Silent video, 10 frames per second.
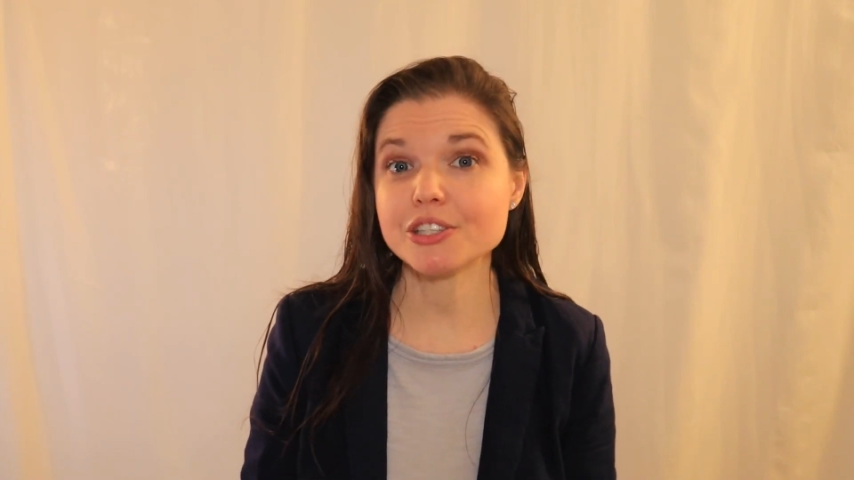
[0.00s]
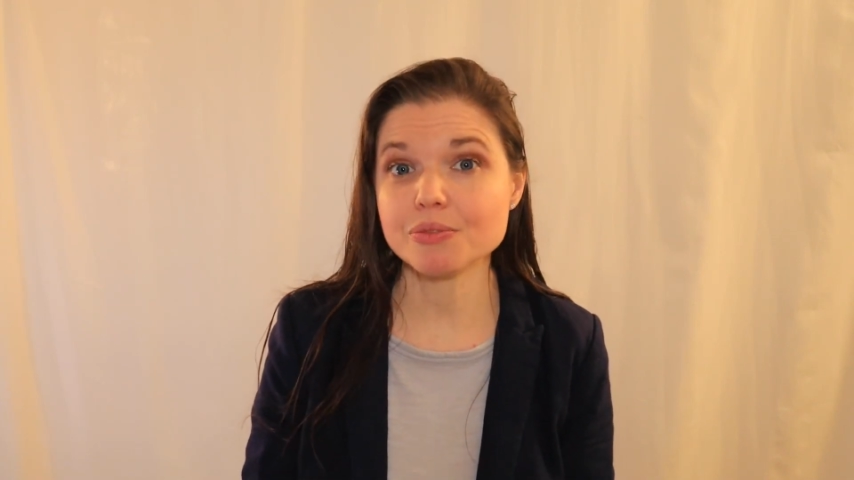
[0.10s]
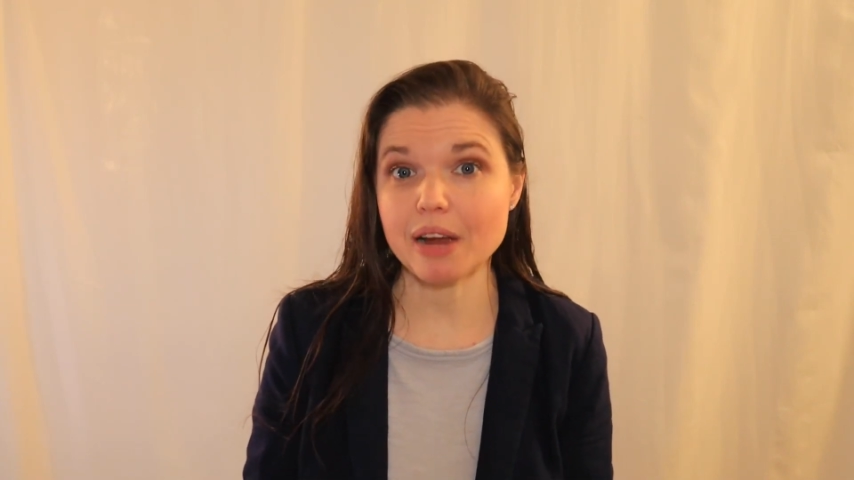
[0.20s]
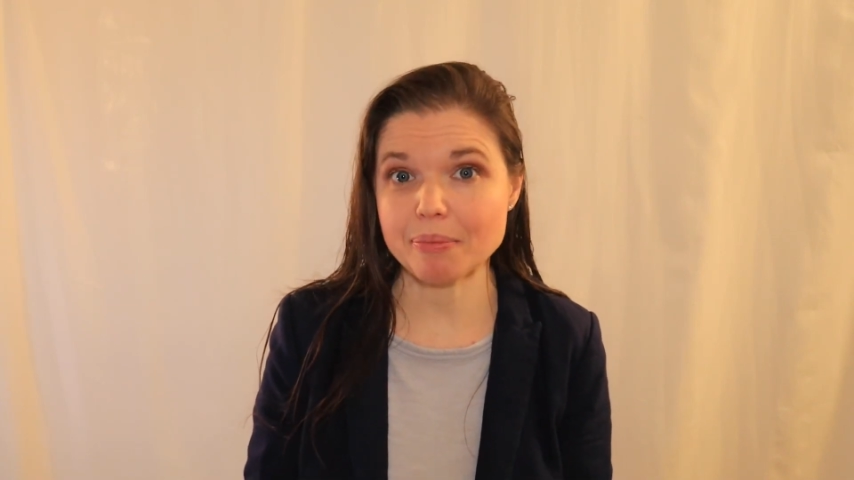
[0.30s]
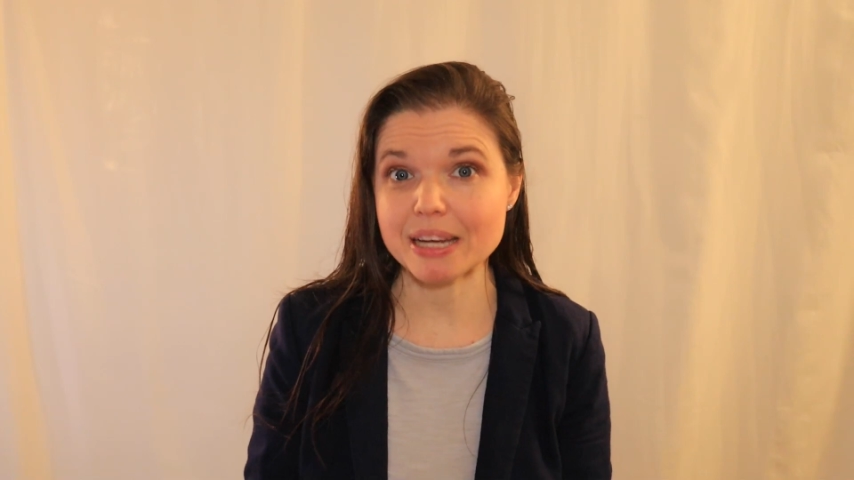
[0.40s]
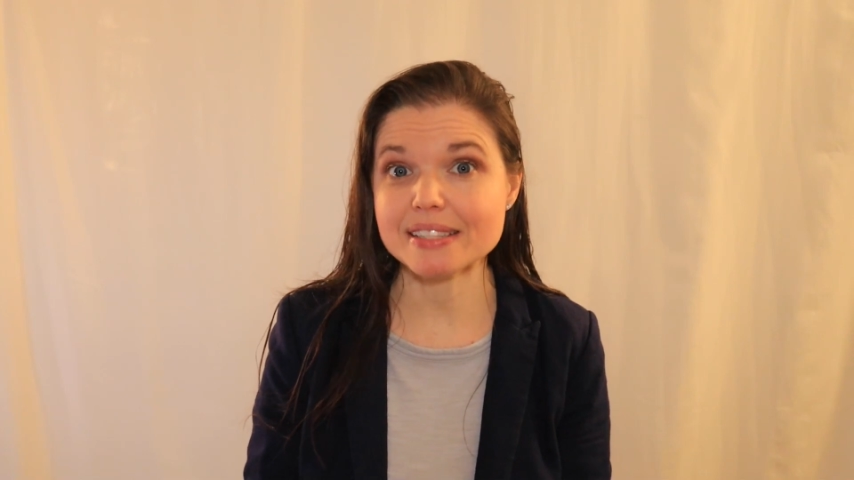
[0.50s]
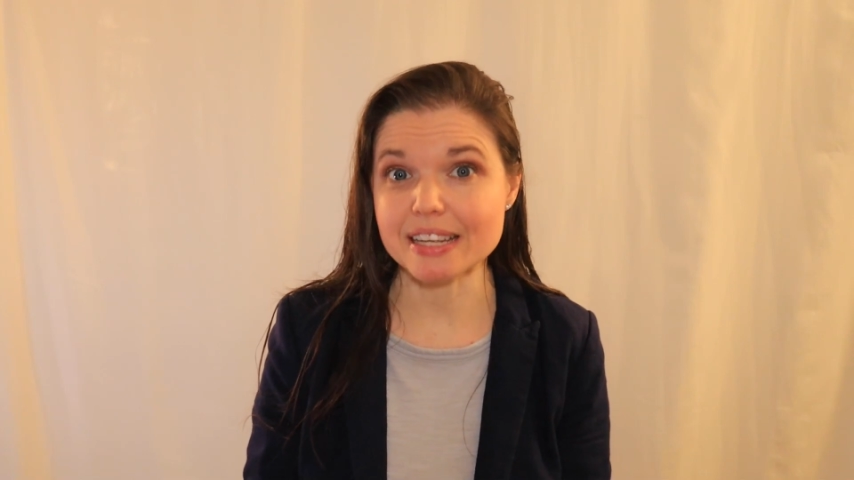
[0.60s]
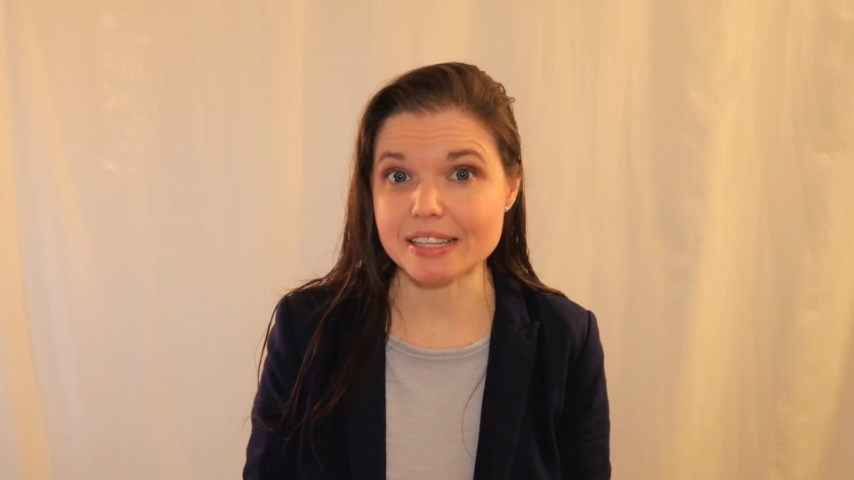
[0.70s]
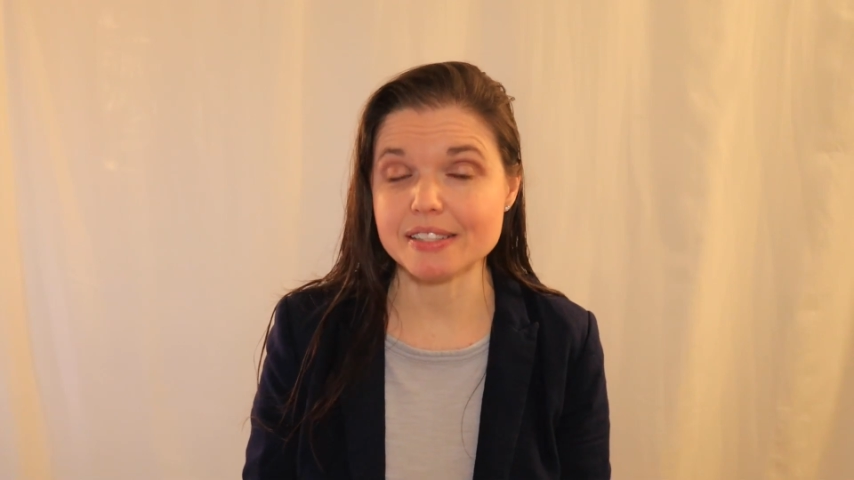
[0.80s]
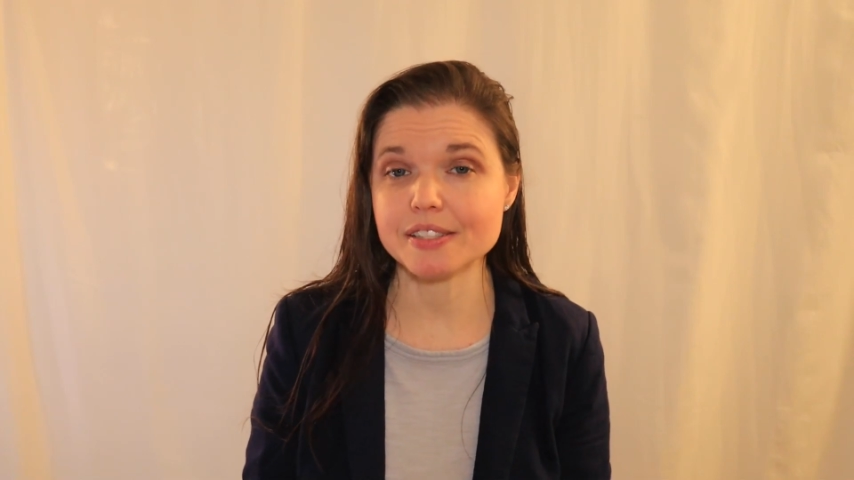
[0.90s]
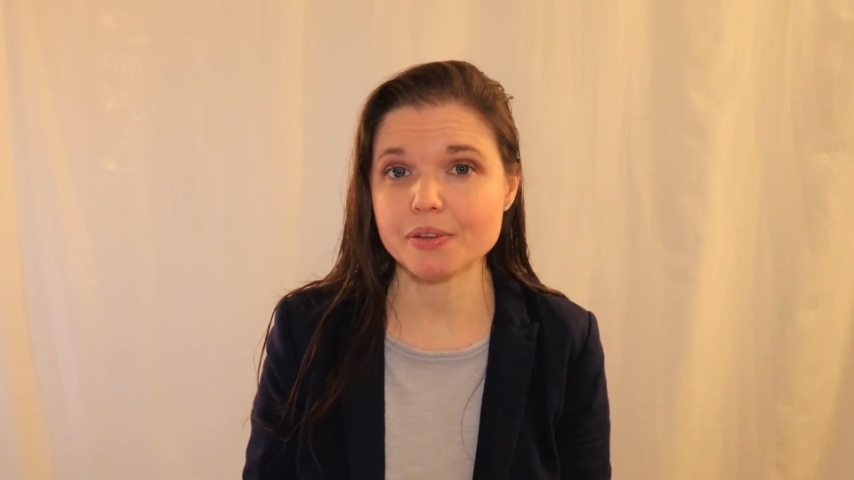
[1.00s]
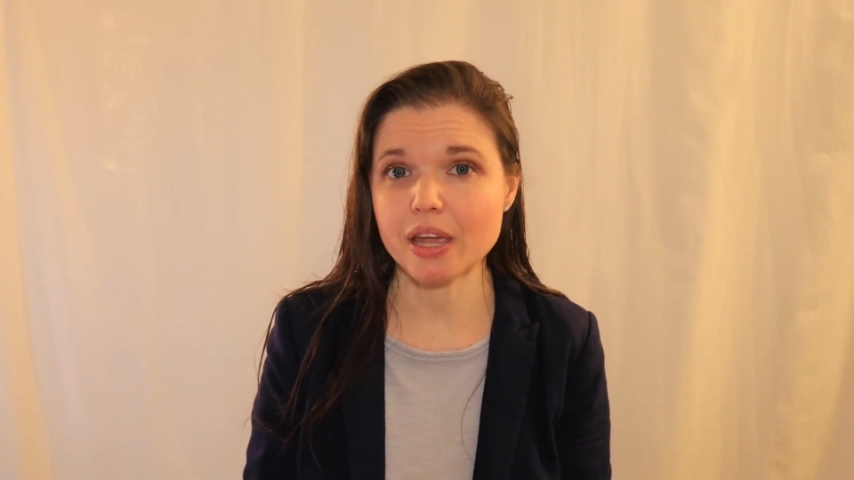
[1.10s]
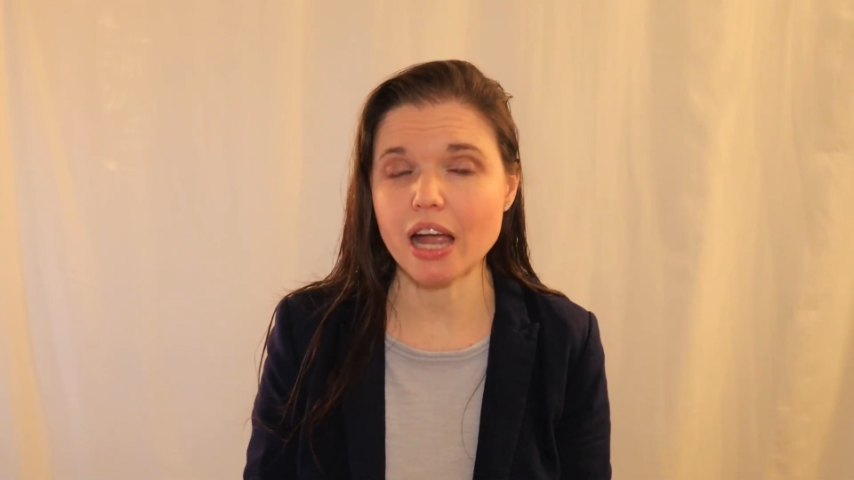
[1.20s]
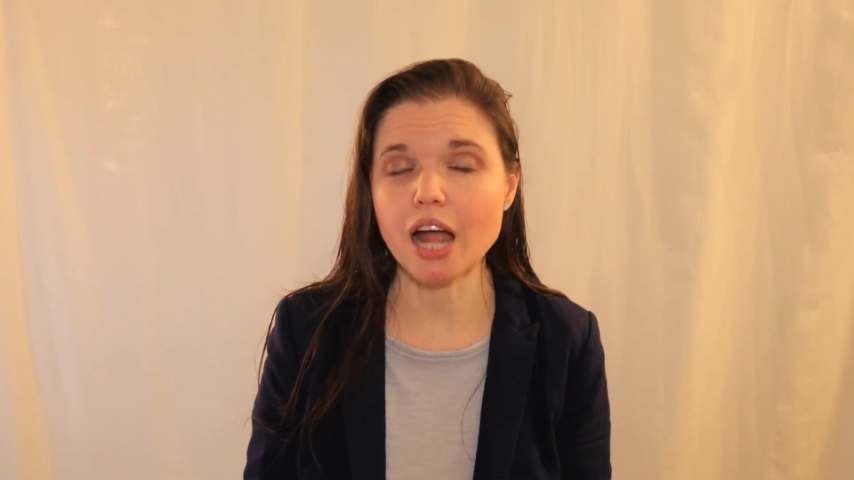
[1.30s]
to write my sentence, okay?